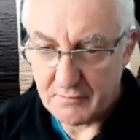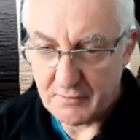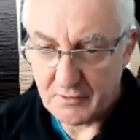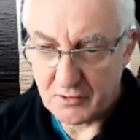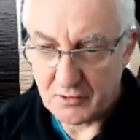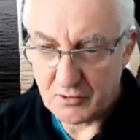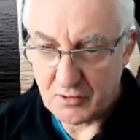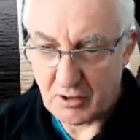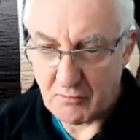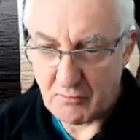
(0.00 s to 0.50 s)

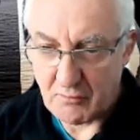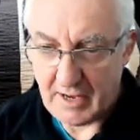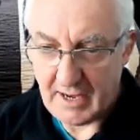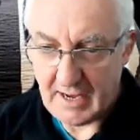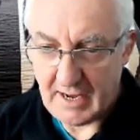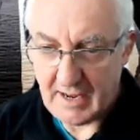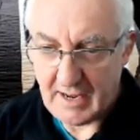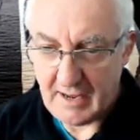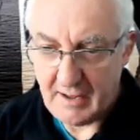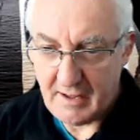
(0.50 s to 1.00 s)
control
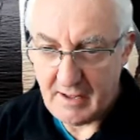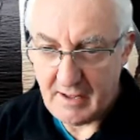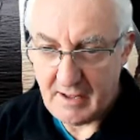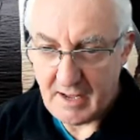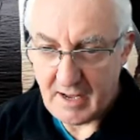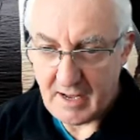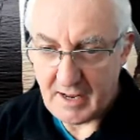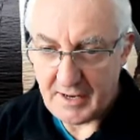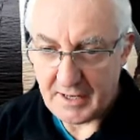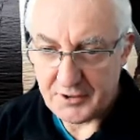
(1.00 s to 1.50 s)
here,
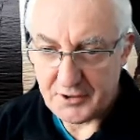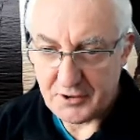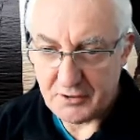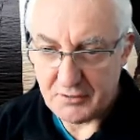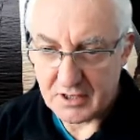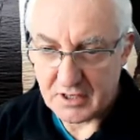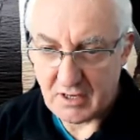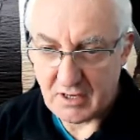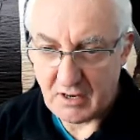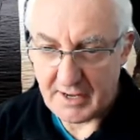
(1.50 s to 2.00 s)
and as you
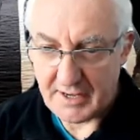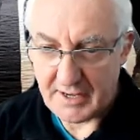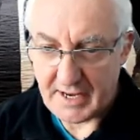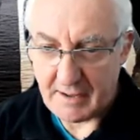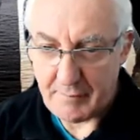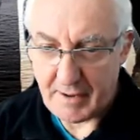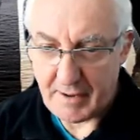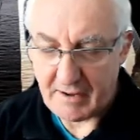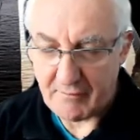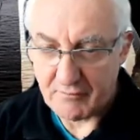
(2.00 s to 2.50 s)
slide
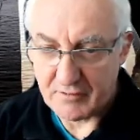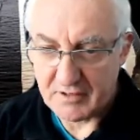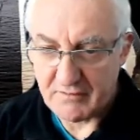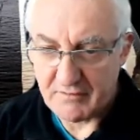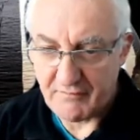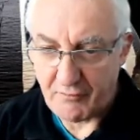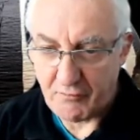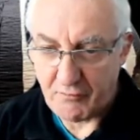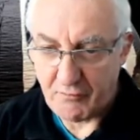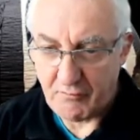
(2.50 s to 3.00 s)
that backwards
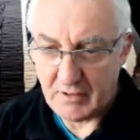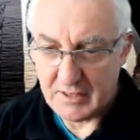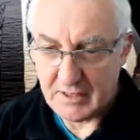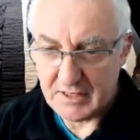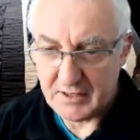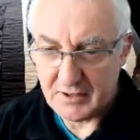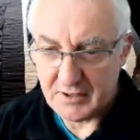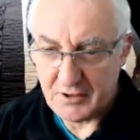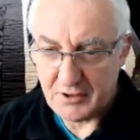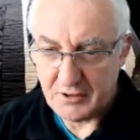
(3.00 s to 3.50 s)
and
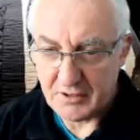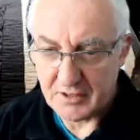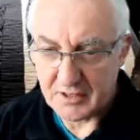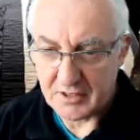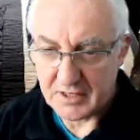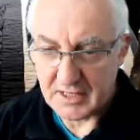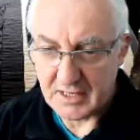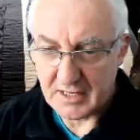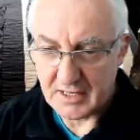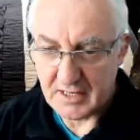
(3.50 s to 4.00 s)
forwards, you can
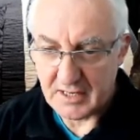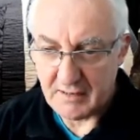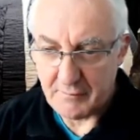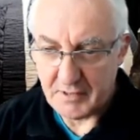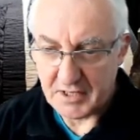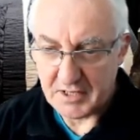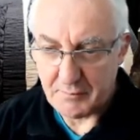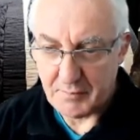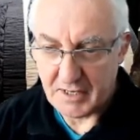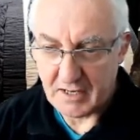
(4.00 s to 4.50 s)
see the
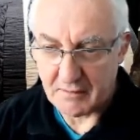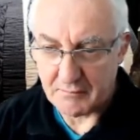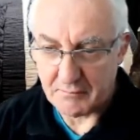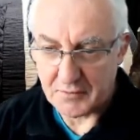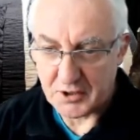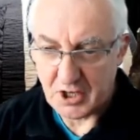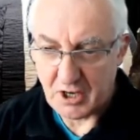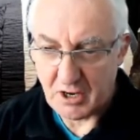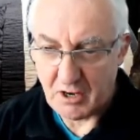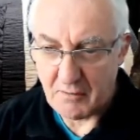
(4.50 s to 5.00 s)
image becomes
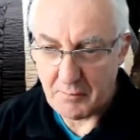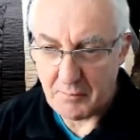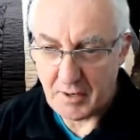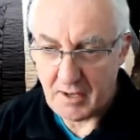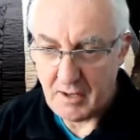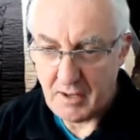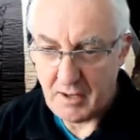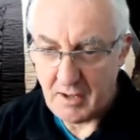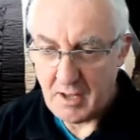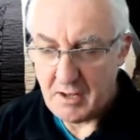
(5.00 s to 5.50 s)

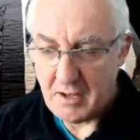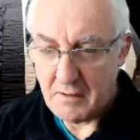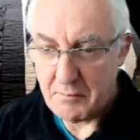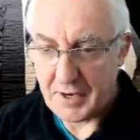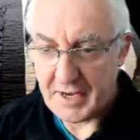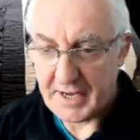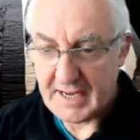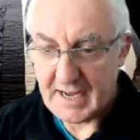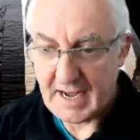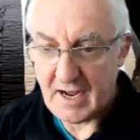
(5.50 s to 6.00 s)
sharper.
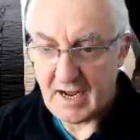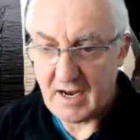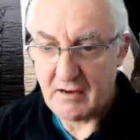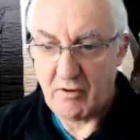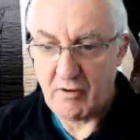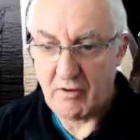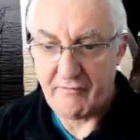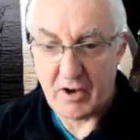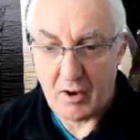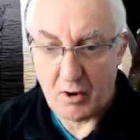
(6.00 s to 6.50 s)
But again,
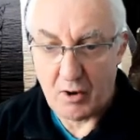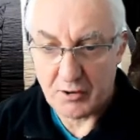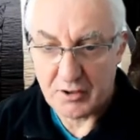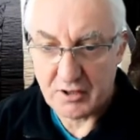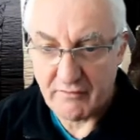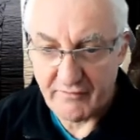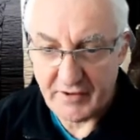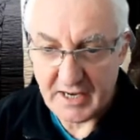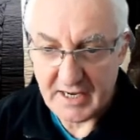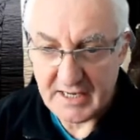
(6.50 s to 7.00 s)
with a
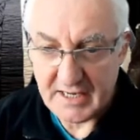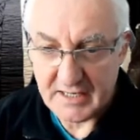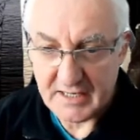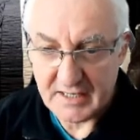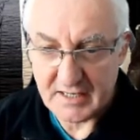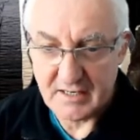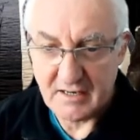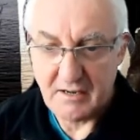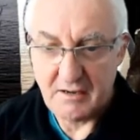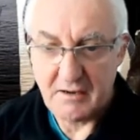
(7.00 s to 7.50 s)
lot of
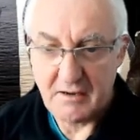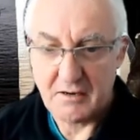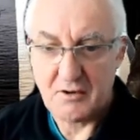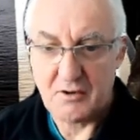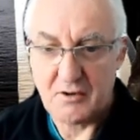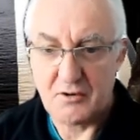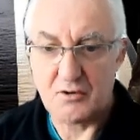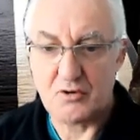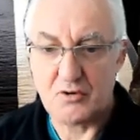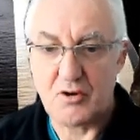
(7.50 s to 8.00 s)
these
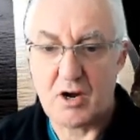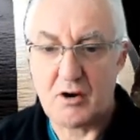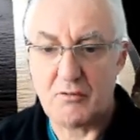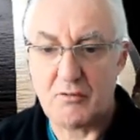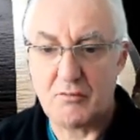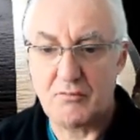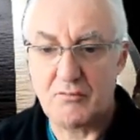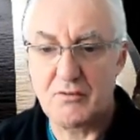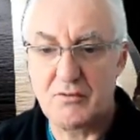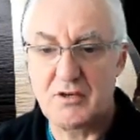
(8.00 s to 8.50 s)

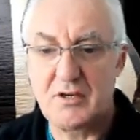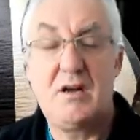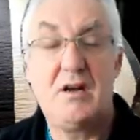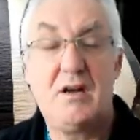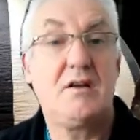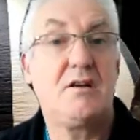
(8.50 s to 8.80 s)
controls,